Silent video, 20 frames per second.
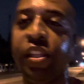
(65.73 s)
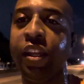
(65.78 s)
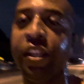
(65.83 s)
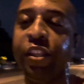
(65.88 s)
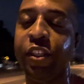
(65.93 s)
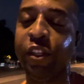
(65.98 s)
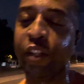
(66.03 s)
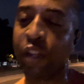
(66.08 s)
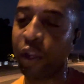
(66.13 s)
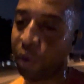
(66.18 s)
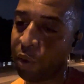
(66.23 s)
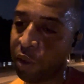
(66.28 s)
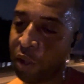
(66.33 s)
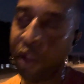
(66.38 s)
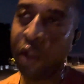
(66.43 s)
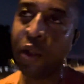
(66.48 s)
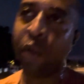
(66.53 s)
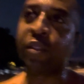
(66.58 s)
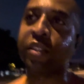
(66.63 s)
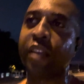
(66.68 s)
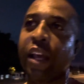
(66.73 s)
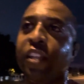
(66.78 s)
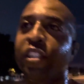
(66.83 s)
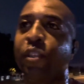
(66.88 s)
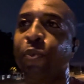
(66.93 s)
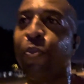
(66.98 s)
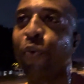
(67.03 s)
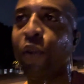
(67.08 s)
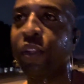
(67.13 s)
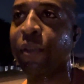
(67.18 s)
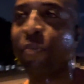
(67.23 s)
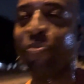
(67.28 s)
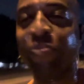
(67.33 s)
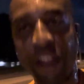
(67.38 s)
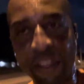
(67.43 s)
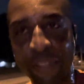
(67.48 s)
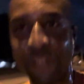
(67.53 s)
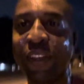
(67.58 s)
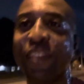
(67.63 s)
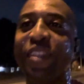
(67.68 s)
And, you know, it's got to support the
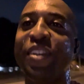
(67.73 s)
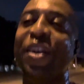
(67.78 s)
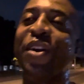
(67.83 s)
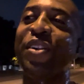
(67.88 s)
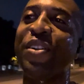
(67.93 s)
brother, you know,